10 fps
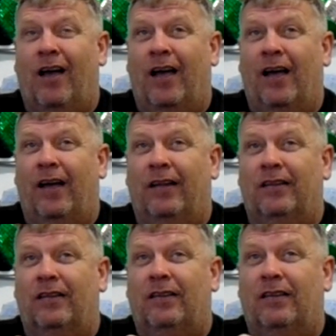
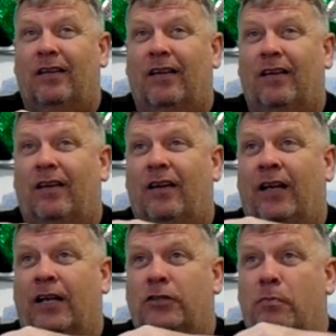and
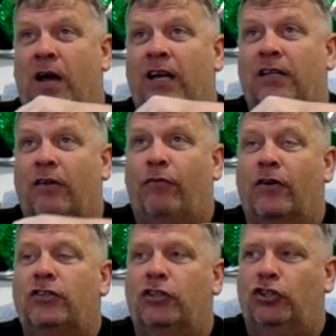he gets married on the
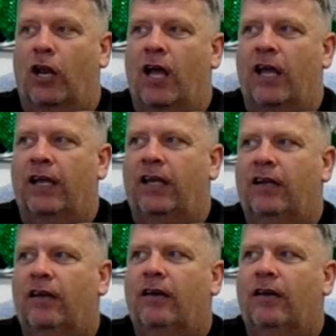1st of July.